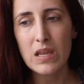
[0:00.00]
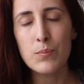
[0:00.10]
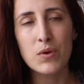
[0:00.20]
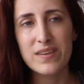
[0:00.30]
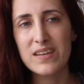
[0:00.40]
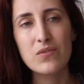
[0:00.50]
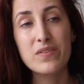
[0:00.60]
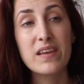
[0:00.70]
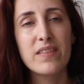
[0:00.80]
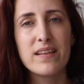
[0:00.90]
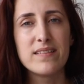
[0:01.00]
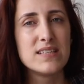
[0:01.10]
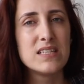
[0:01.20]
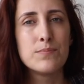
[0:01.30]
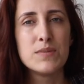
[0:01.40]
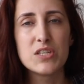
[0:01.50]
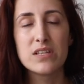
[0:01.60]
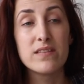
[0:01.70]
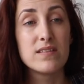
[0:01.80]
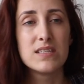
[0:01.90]
But I don't think that this
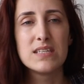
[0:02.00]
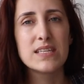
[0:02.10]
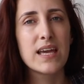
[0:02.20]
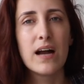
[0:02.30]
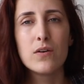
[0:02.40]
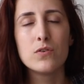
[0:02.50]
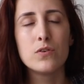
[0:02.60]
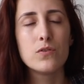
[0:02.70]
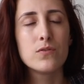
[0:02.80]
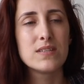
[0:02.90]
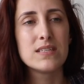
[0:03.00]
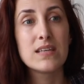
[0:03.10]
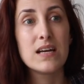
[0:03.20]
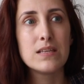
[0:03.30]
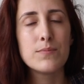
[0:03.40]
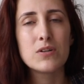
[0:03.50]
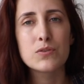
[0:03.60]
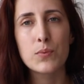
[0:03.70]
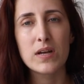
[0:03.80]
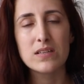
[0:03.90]
mission, this cargo, you know, these
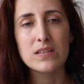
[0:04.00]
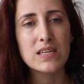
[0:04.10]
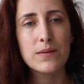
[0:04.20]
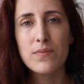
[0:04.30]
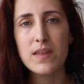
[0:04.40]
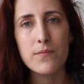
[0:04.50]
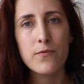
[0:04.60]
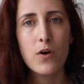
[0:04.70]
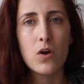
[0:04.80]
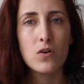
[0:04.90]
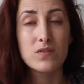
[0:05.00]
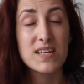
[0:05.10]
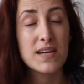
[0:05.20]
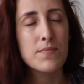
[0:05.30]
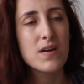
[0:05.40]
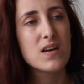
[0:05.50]
animals, we're gonna keep them for a long time